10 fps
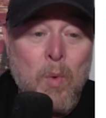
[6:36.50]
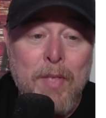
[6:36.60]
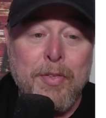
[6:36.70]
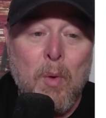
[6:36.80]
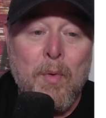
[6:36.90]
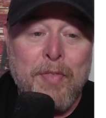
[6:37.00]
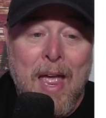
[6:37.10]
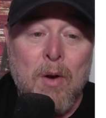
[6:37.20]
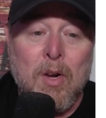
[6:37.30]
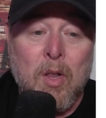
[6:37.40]
With or
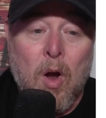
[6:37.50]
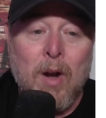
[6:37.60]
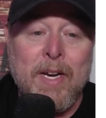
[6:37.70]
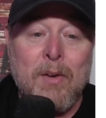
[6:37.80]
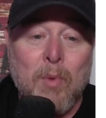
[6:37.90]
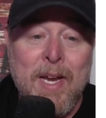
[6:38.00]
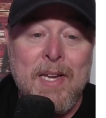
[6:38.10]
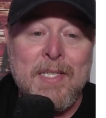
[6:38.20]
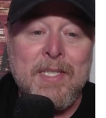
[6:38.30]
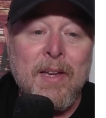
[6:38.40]
without Clark and
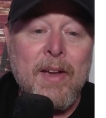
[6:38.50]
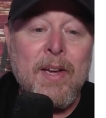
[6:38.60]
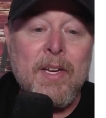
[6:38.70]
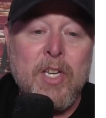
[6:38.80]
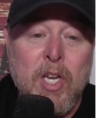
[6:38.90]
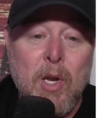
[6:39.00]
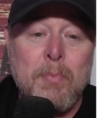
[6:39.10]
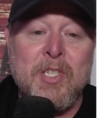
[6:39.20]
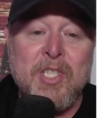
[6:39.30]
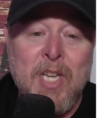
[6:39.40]
Reese,
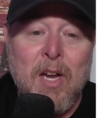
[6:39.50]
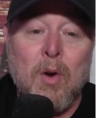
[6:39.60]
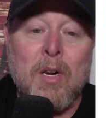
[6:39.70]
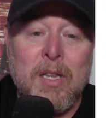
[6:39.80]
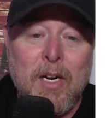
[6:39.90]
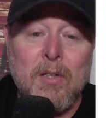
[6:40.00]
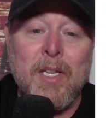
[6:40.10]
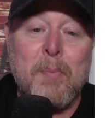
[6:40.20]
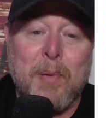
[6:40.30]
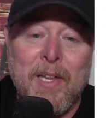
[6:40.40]
Cube's still
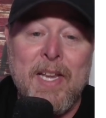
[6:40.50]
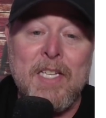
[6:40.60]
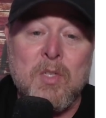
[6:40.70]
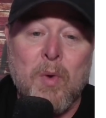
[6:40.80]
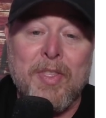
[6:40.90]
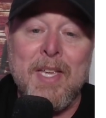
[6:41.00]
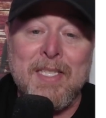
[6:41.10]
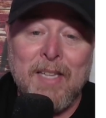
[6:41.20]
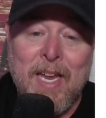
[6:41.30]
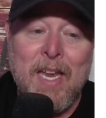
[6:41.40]
clearly pleased with
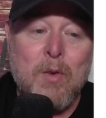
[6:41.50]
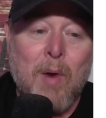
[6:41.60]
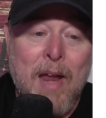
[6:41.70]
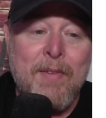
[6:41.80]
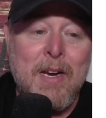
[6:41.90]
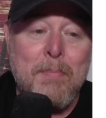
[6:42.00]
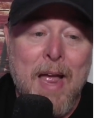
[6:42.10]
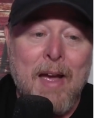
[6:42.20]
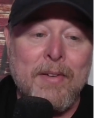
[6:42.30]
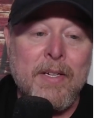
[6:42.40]
his league, raving
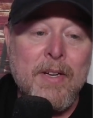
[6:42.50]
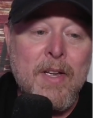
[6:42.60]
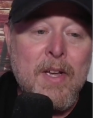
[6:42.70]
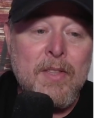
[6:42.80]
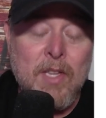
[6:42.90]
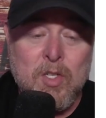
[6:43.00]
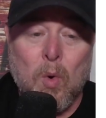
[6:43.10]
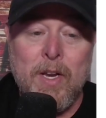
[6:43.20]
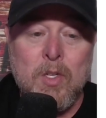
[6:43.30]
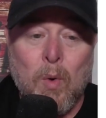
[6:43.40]
about the
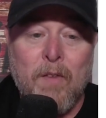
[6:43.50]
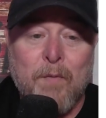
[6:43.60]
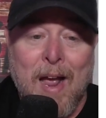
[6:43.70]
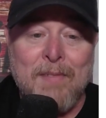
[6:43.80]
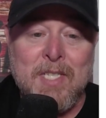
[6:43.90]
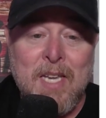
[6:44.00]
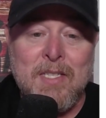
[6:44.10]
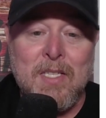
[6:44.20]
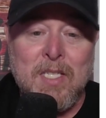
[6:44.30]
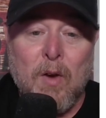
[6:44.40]
2025
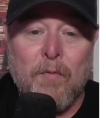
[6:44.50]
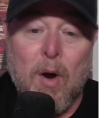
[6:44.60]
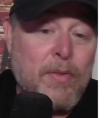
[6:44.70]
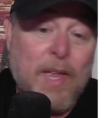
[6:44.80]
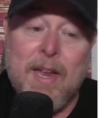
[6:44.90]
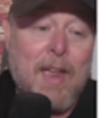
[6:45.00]
season so far.